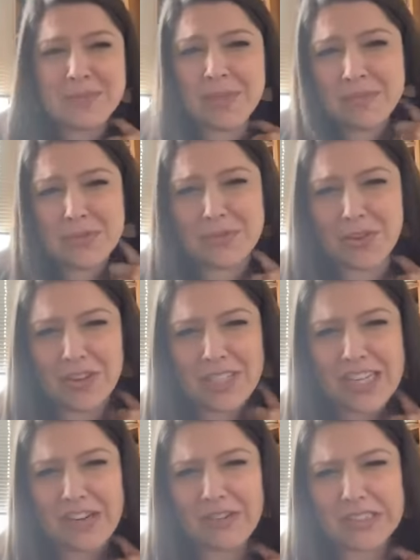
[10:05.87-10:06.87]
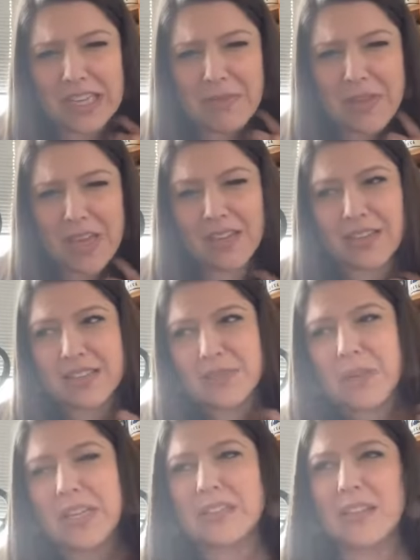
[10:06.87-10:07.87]
memes are starting to irritate me is
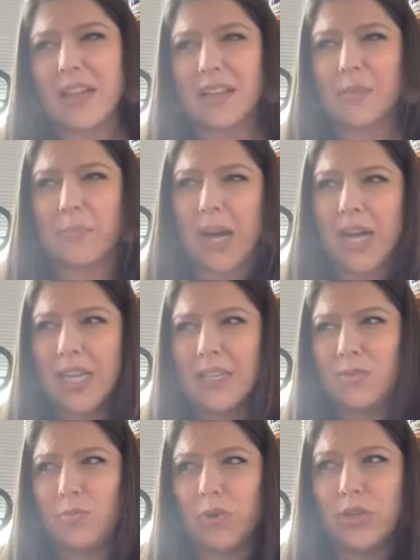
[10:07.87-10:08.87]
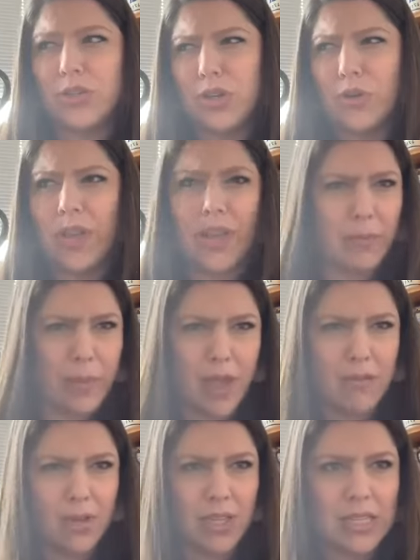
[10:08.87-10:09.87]
because a lot of the bodies we're joking
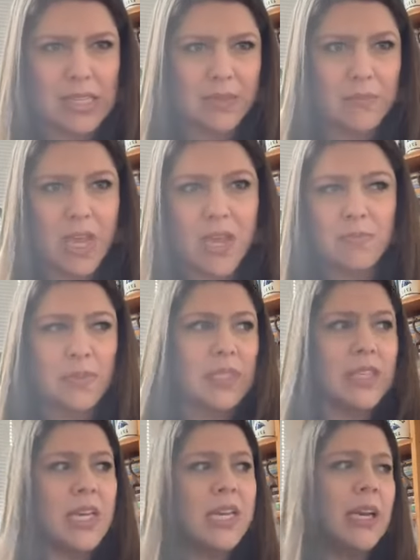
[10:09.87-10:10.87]
about in these memes,